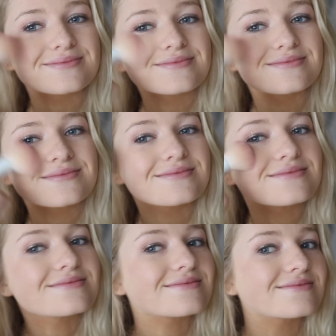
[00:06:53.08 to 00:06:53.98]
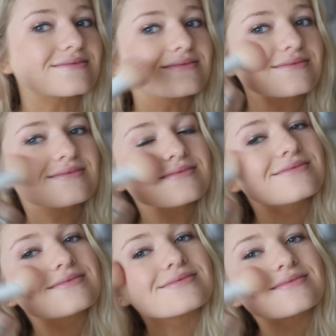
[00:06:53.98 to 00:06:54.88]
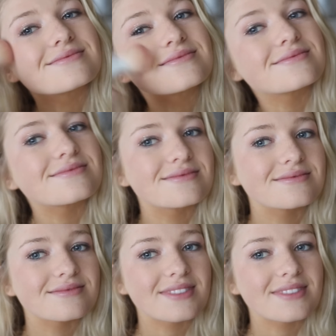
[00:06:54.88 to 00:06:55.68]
(no one is talking)